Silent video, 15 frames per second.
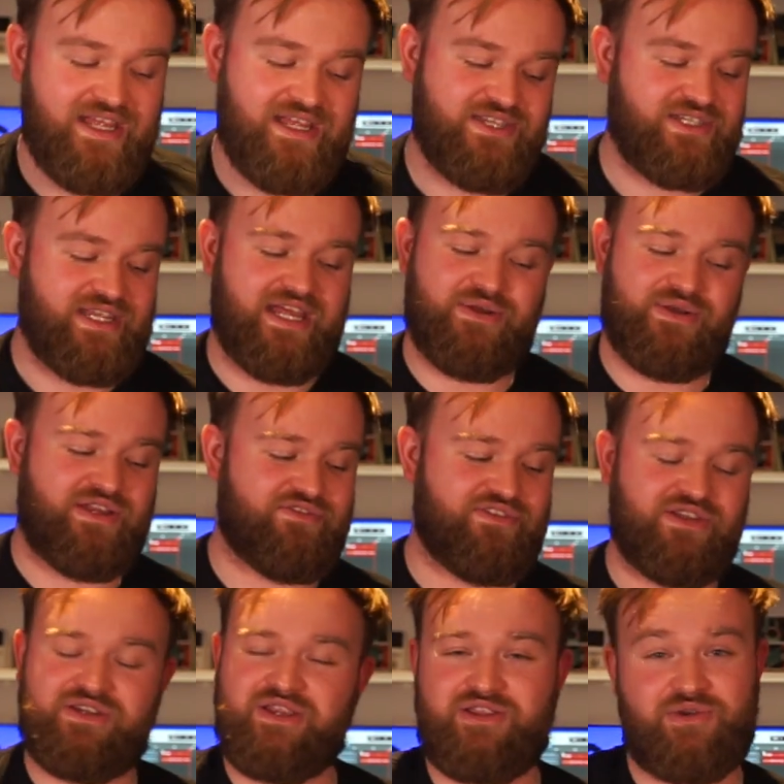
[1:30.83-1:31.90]
So if
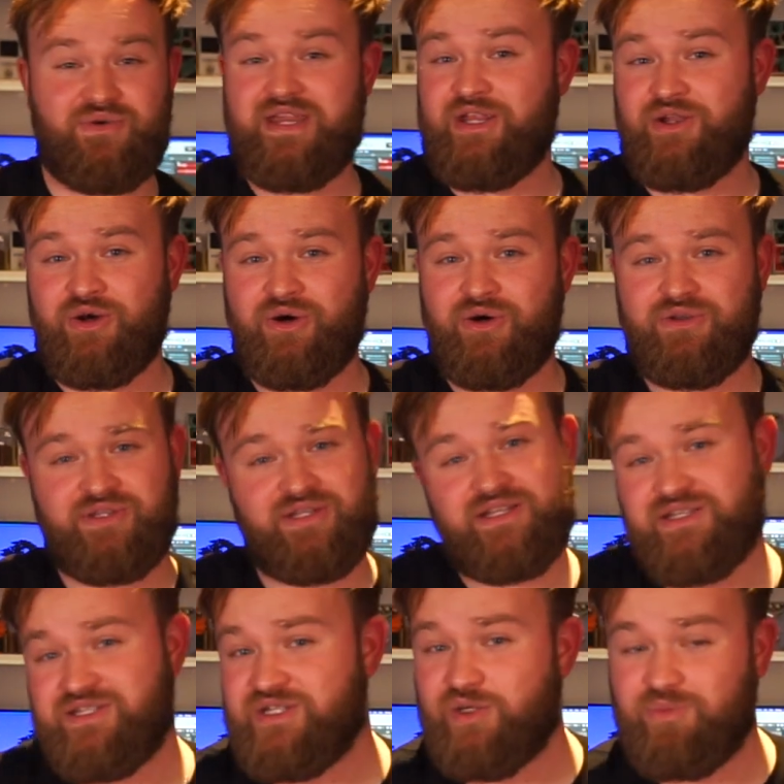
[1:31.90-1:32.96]
you know your E chord, you
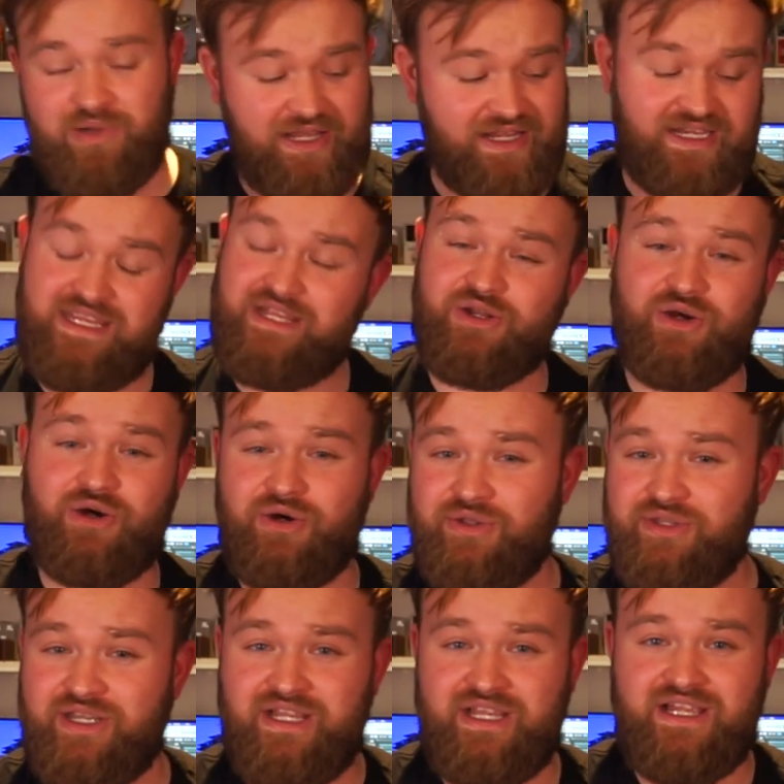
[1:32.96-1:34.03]
can still play an E
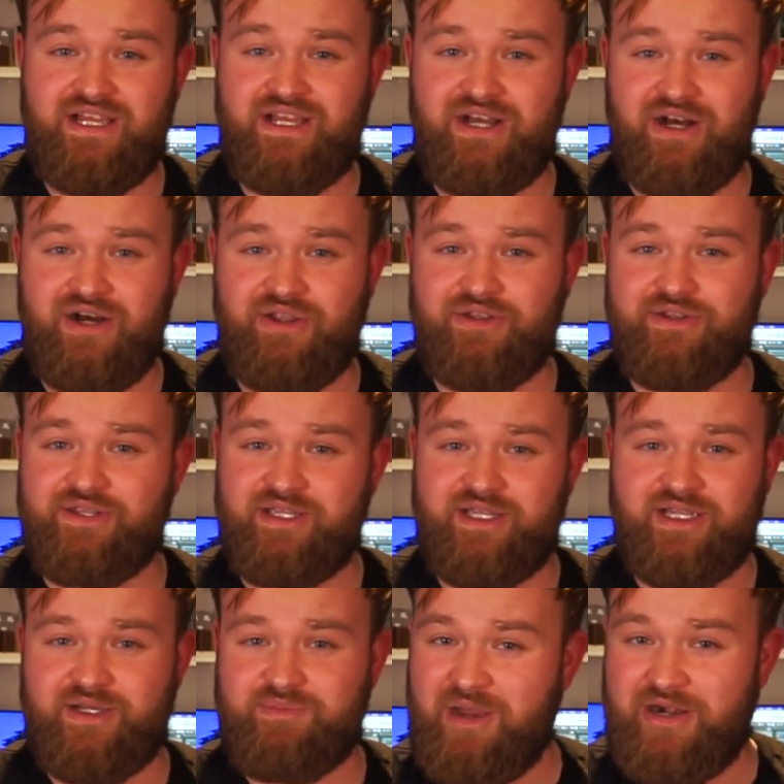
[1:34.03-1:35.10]
chord on
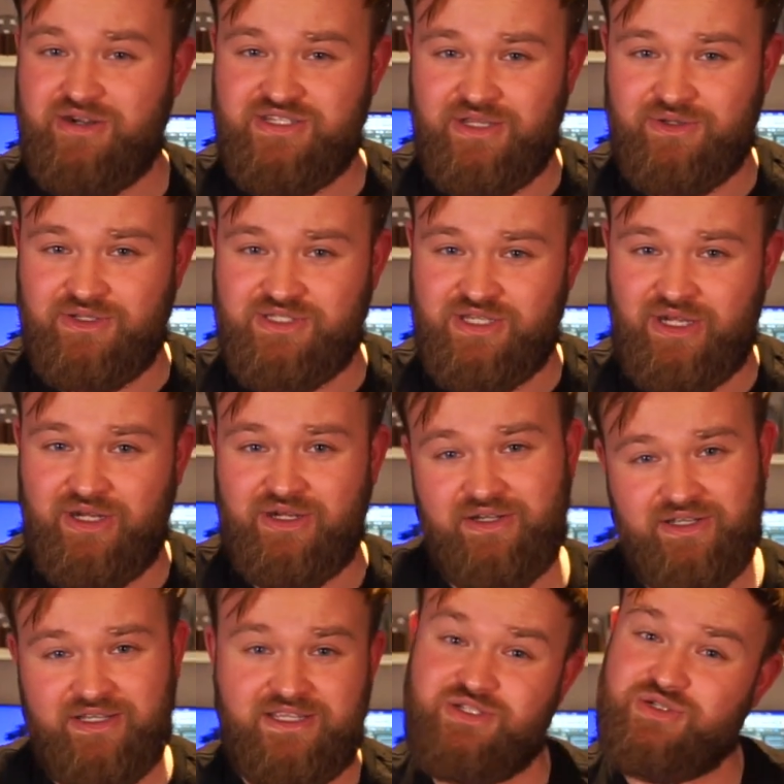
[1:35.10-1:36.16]
a baritone guitar.
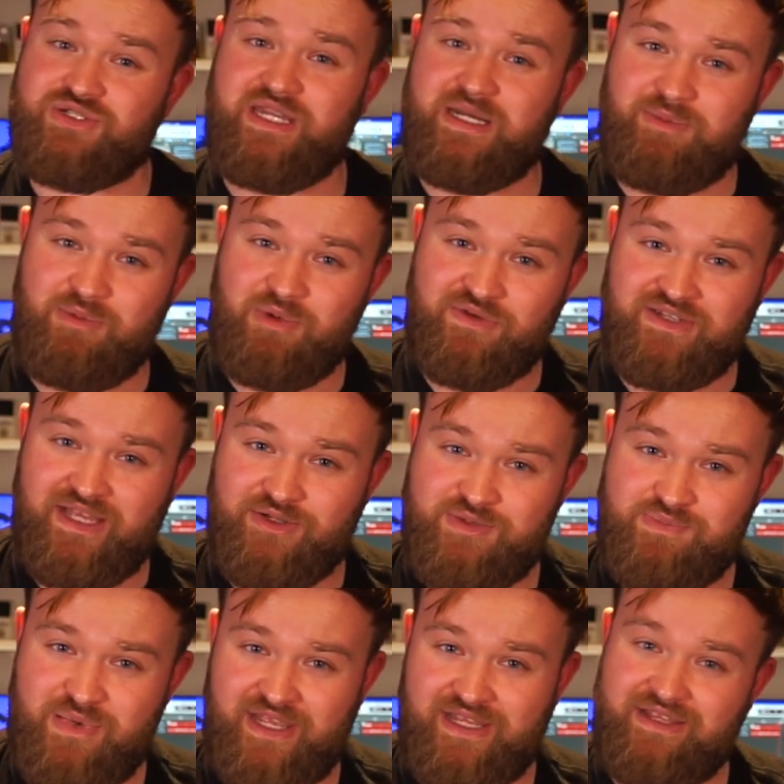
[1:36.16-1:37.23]
It's just going to be moved down
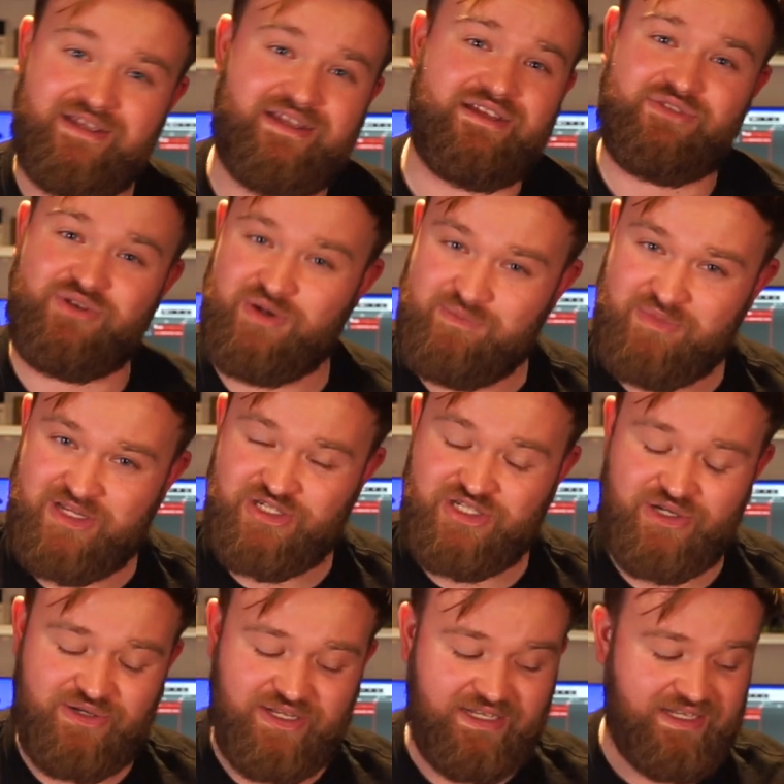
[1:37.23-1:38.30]
to B if you're in B
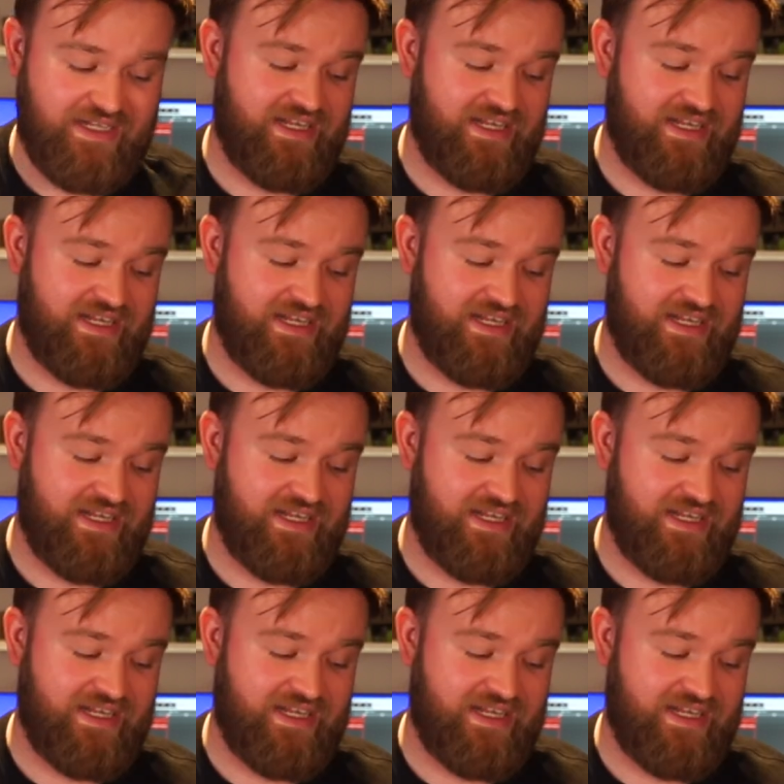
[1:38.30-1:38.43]
tuning.